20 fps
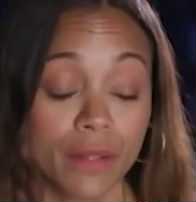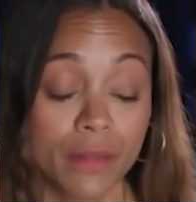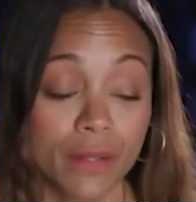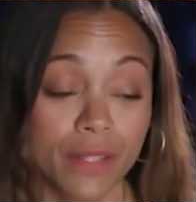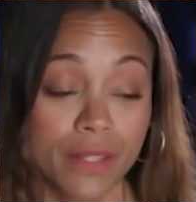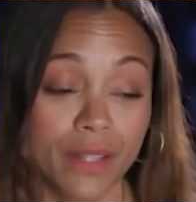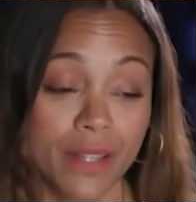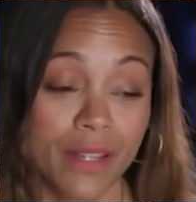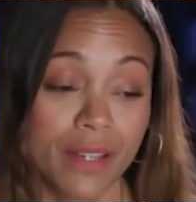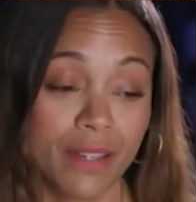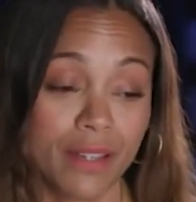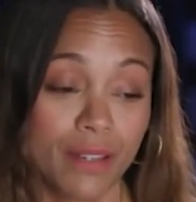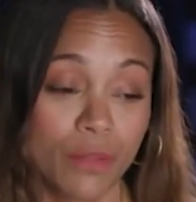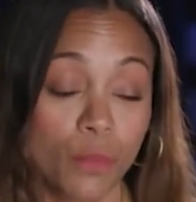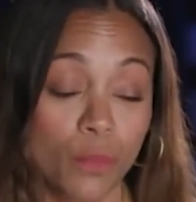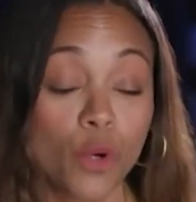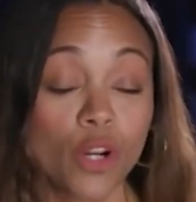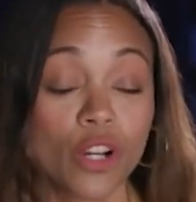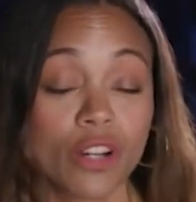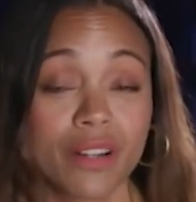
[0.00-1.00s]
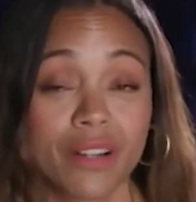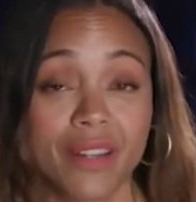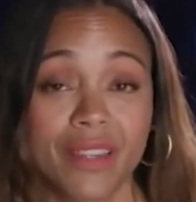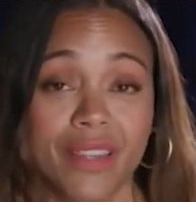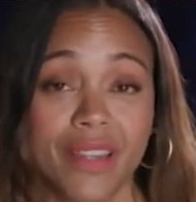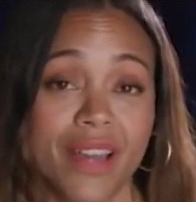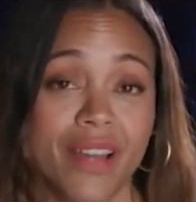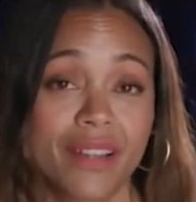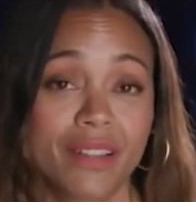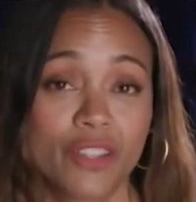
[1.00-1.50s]
it was a word
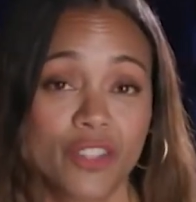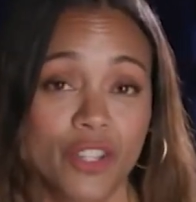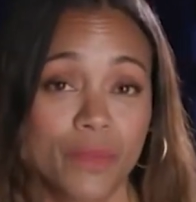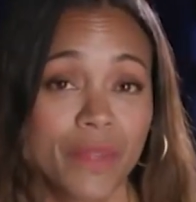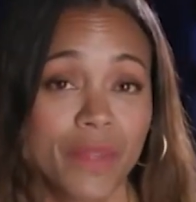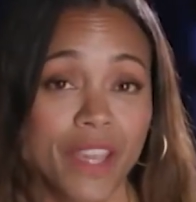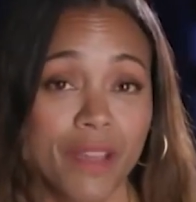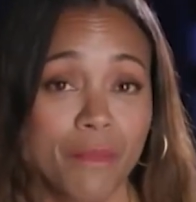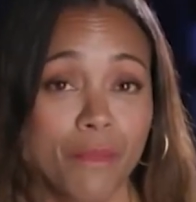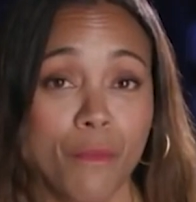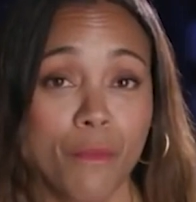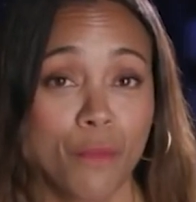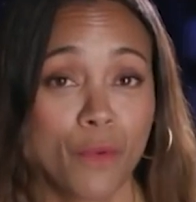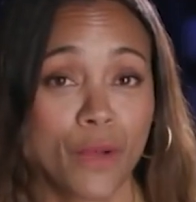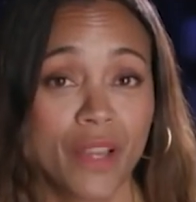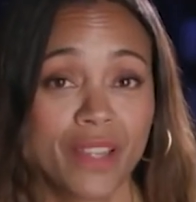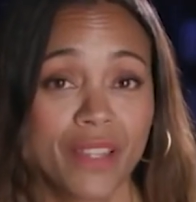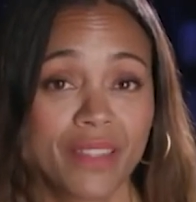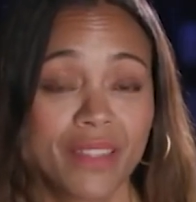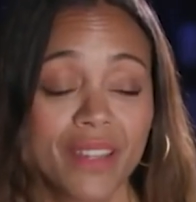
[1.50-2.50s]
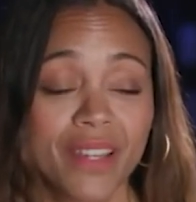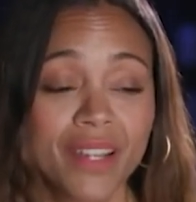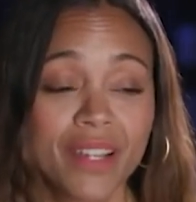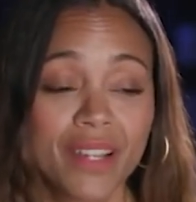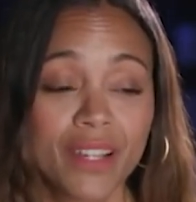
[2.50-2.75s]
that Jim came up with